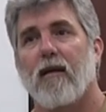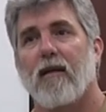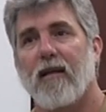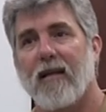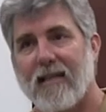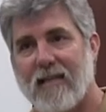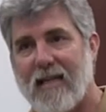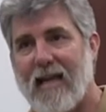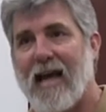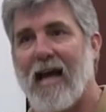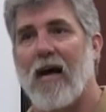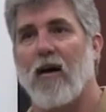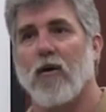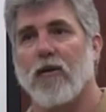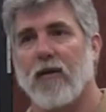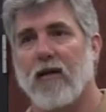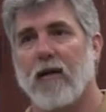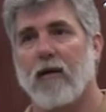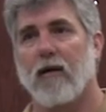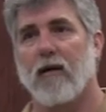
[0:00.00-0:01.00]
that's
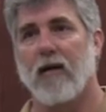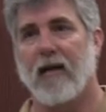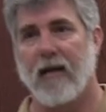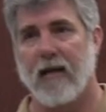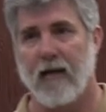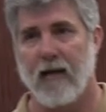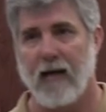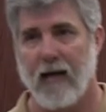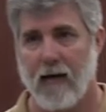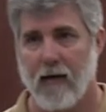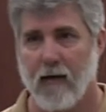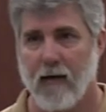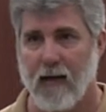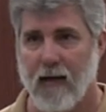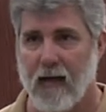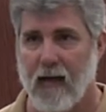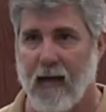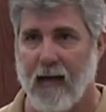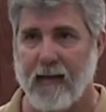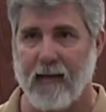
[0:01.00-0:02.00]
out there in an
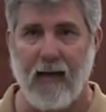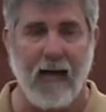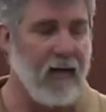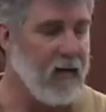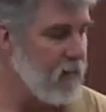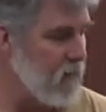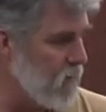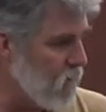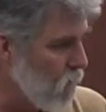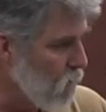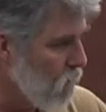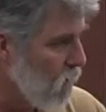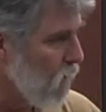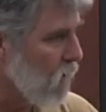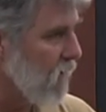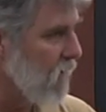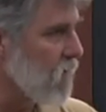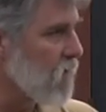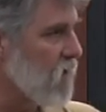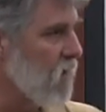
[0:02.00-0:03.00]
area like that. And then you
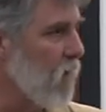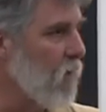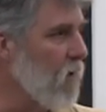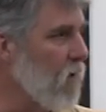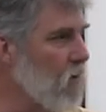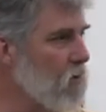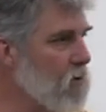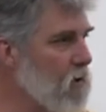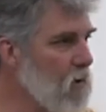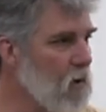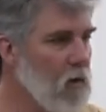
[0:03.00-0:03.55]
look at some of those